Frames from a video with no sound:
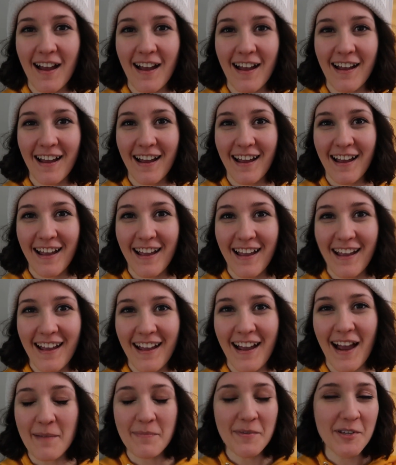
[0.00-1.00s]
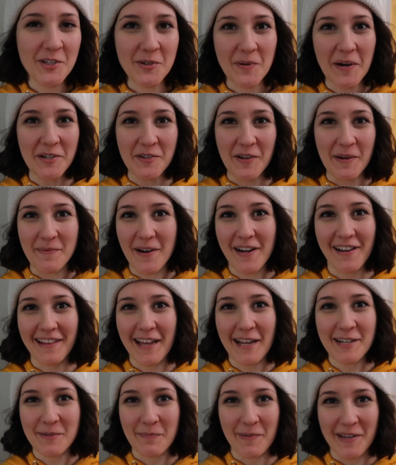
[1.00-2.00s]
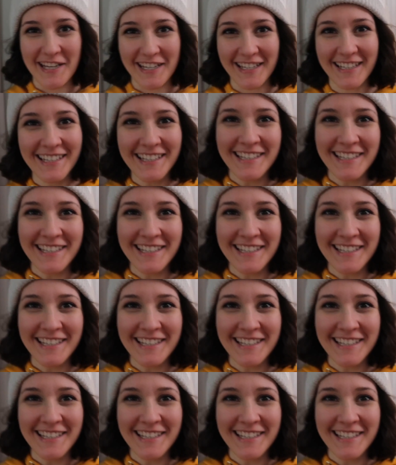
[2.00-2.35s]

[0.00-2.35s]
No comment. I'm the director. I'm not allowed to pick.